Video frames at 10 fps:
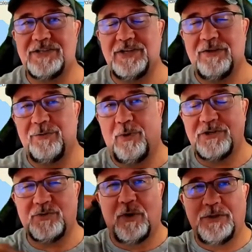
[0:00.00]
The
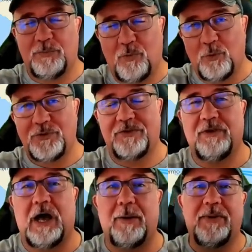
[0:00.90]
restaurant, the pool at the
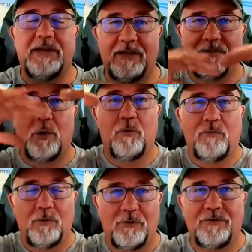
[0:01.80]
top, and it got to
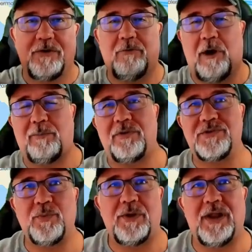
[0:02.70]
overlook the Acropolis and
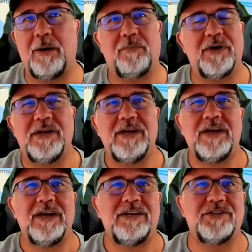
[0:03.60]
whatnot, but
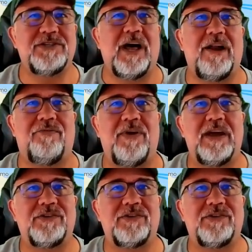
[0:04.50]
just not a fan.